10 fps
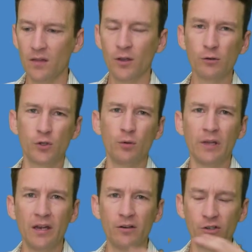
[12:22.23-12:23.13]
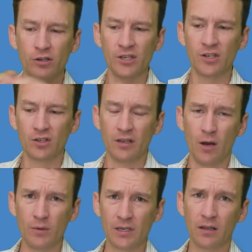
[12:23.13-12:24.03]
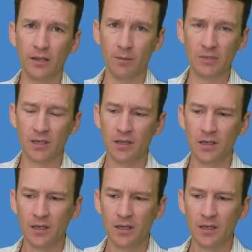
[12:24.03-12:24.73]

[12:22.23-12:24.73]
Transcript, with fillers: And those two layers are essentially always clipped.